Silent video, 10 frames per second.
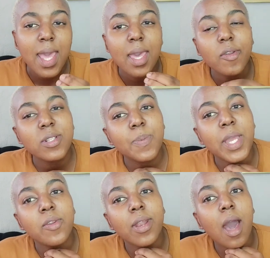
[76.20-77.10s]
It'll
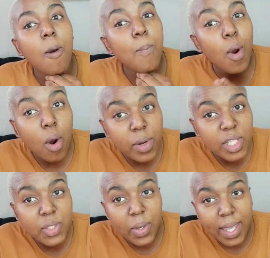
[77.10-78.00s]
depend on how
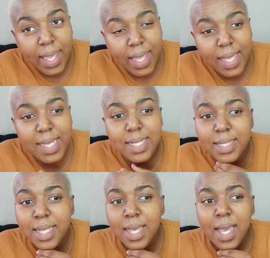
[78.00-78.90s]
porous your hair
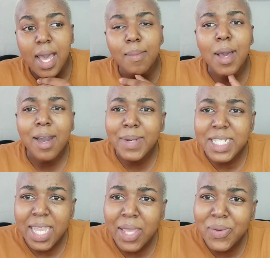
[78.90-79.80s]
is, how
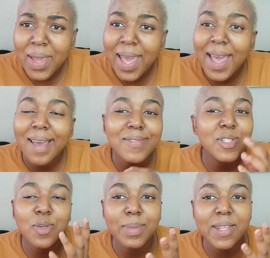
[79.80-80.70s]
much hair you have,
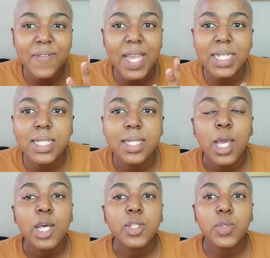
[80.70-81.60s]
so many factors.
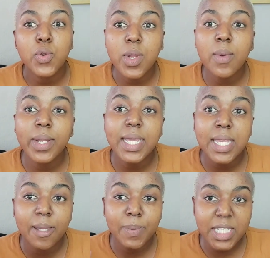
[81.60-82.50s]
So you really want to
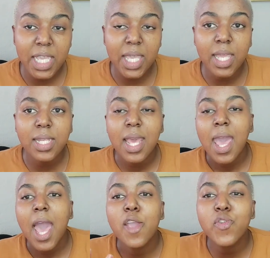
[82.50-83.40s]
keep checking it,
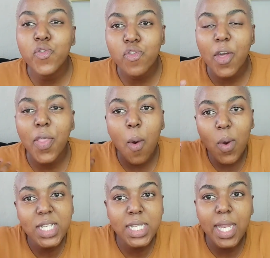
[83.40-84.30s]
and you'd rather
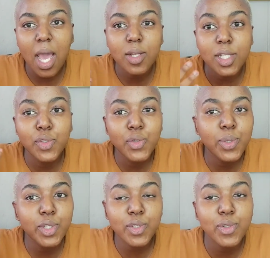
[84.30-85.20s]
wash it out and do
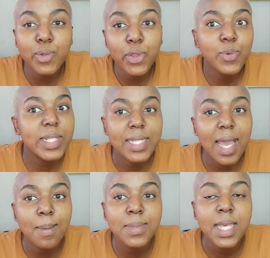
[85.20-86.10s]
it 2-3
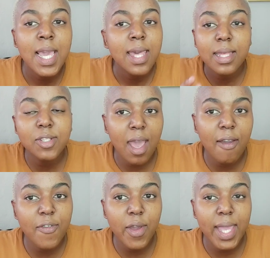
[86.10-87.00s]
times than to
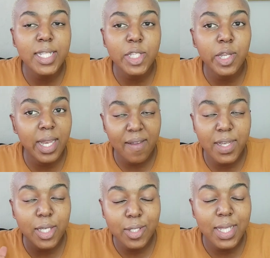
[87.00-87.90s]
have your hair turn
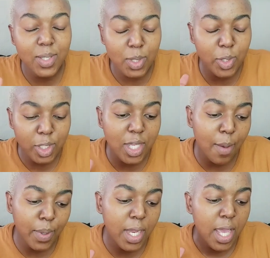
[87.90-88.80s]
lavender, because that's what's going to
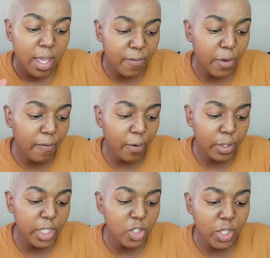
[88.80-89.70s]
happen if you don't
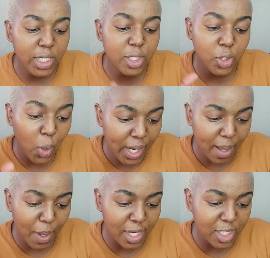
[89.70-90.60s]
follow the instructions. Talking
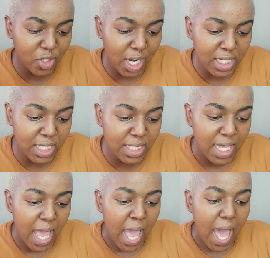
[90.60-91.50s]
about instructions,
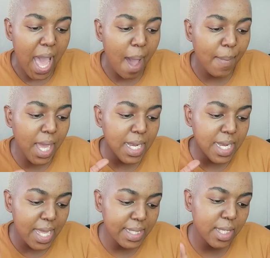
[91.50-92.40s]

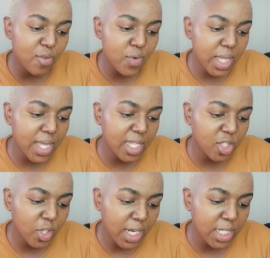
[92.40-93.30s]
let's read the
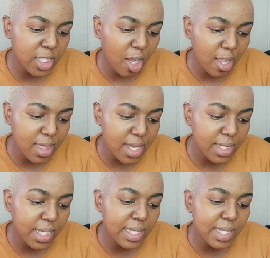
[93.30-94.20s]
instructions on
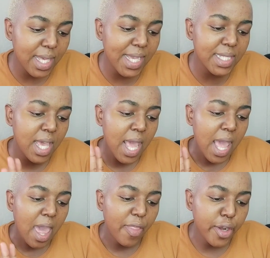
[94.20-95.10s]
this. It says
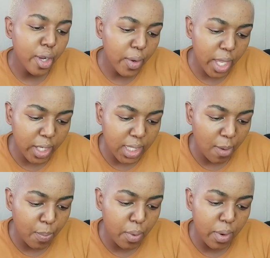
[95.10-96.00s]
the No Yellow
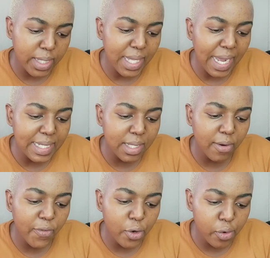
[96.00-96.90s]
shampoo is
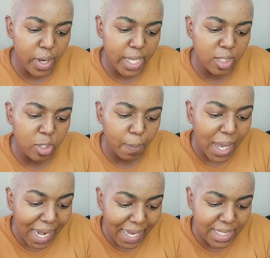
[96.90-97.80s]
ideal for gray,
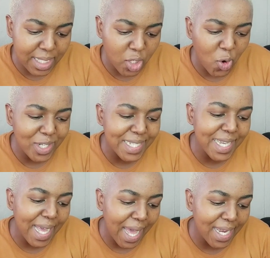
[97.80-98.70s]
super lightened or
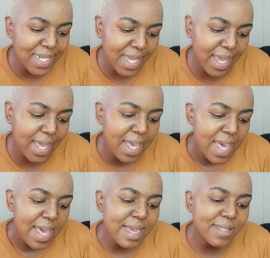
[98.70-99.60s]
decolored hair.
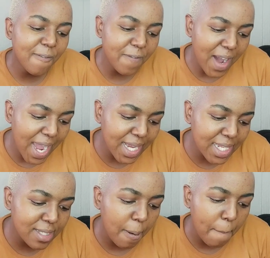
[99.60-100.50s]
Its
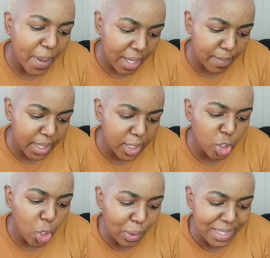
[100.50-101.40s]
violet
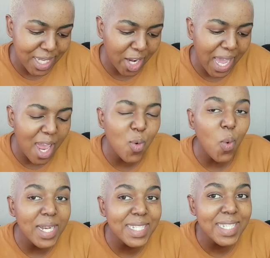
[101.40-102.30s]
pigment tones down
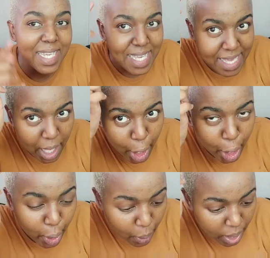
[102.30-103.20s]
unwanted
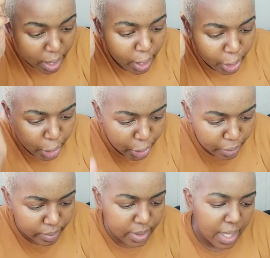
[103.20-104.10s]
yellow
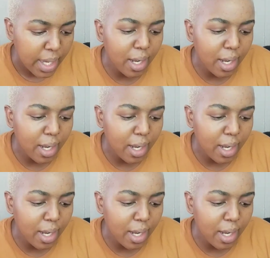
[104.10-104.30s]
hues.